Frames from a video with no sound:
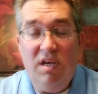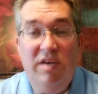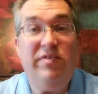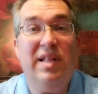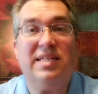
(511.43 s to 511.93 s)

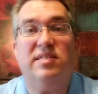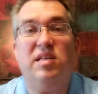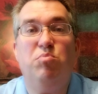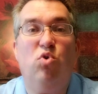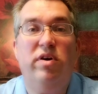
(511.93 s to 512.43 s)
If you'd like to
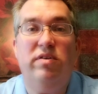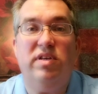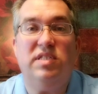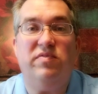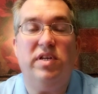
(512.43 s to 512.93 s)
see more of
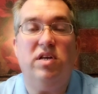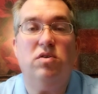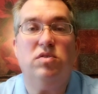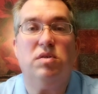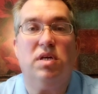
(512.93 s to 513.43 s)
these
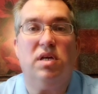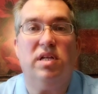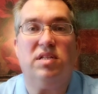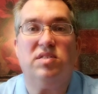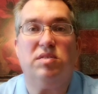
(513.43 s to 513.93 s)
videos,
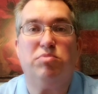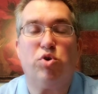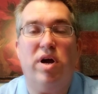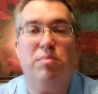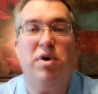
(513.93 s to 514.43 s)
click the
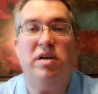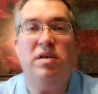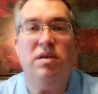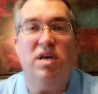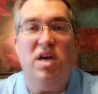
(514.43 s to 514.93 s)
subscribe button.